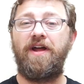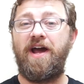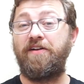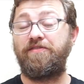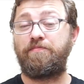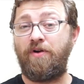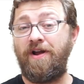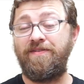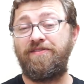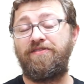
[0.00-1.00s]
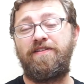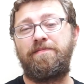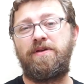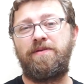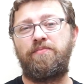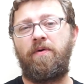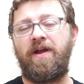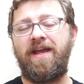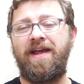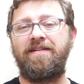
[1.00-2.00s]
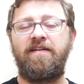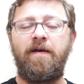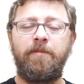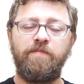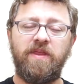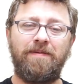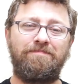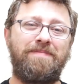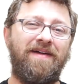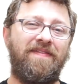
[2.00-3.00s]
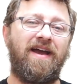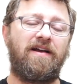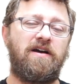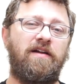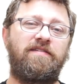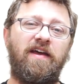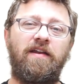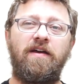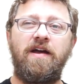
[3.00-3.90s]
it as private so that people can't embed that content.